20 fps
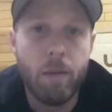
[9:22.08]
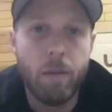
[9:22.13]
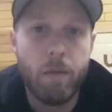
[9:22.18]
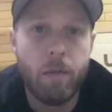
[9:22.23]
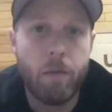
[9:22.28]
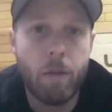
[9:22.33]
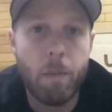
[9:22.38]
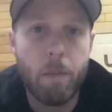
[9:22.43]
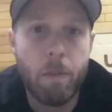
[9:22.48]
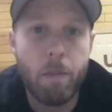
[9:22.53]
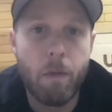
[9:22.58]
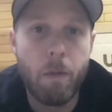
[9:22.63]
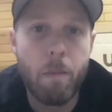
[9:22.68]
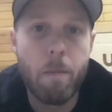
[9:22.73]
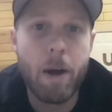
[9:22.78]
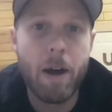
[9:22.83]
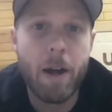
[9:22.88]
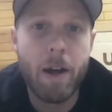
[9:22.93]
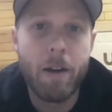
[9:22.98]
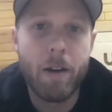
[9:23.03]
from
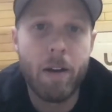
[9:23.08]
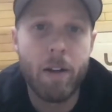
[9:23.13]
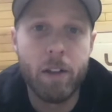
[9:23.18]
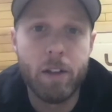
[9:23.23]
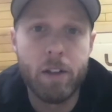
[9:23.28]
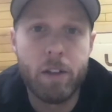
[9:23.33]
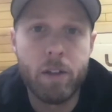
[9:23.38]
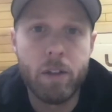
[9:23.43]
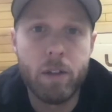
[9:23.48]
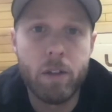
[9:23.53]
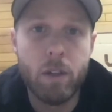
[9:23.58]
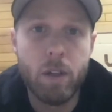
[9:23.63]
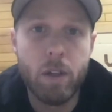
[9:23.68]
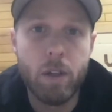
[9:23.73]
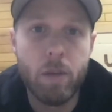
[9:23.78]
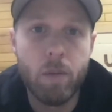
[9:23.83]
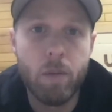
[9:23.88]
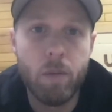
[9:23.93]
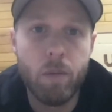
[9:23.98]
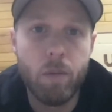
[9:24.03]
my knowledge,
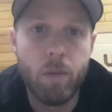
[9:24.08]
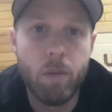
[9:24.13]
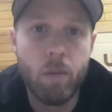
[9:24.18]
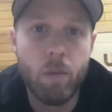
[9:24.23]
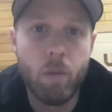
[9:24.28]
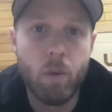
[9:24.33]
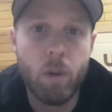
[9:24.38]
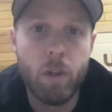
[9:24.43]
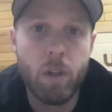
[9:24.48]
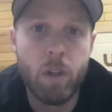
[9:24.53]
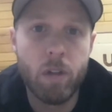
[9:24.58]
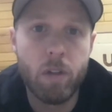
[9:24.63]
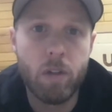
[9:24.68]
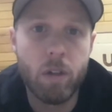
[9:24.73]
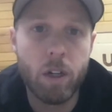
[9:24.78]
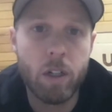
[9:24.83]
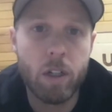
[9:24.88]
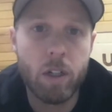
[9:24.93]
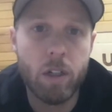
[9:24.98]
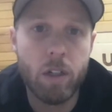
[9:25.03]
wood
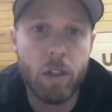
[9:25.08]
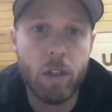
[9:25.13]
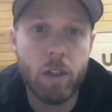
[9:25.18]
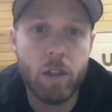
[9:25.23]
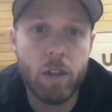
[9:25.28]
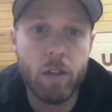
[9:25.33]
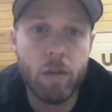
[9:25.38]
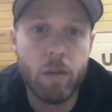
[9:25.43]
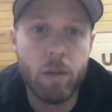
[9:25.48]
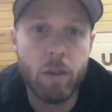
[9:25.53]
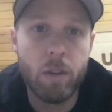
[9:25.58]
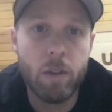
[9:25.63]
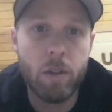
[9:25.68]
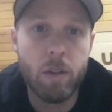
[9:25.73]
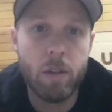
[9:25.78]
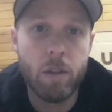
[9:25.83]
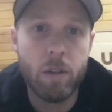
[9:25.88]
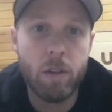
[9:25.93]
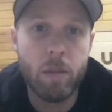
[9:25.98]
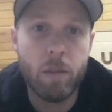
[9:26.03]
construction is
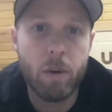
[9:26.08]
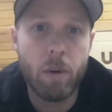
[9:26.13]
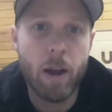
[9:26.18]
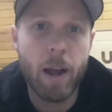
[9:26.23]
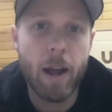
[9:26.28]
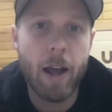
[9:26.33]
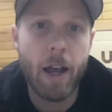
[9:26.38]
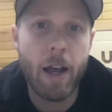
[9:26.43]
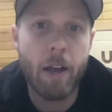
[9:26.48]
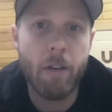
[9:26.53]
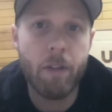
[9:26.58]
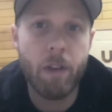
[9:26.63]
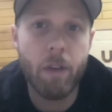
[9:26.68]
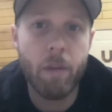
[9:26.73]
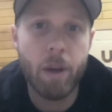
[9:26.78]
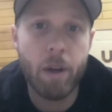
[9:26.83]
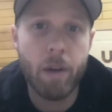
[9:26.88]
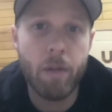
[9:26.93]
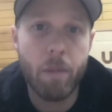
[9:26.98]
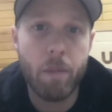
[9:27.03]
about half the
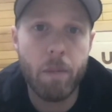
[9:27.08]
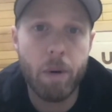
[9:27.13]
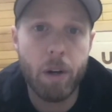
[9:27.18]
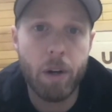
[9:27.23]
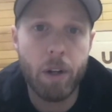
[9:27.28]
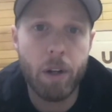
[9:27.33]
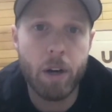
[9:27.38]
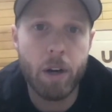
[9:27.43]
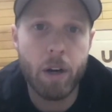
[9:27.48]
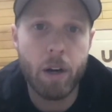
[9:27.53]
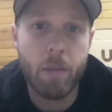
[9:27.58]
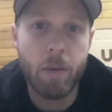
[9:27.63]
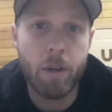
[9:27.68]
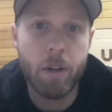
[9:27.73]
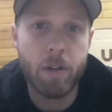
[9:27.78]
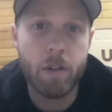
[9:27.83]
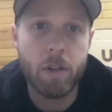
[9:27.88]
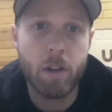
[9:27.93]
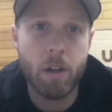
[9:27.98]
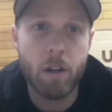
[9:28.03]
amount of embodied carbon
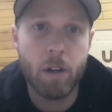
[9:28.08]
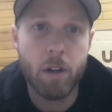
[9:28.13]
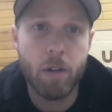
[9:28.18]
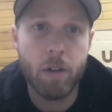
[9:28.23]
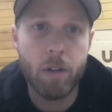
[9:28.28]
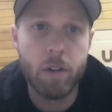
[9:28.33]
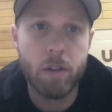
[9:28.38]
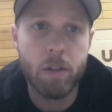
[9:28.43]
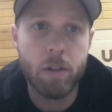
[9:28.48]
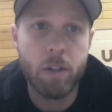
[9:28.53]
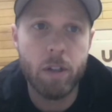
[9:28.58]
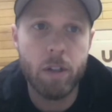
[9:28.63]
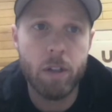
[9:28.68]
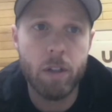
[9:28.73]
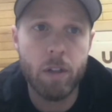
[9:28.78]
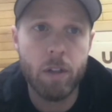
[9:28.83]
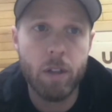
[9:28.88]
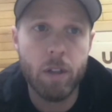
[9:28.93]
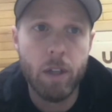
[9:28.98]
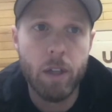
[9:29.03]
as concrete and
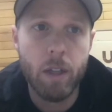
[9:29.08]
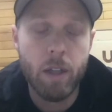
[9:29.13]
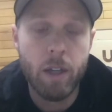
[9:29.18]
steel.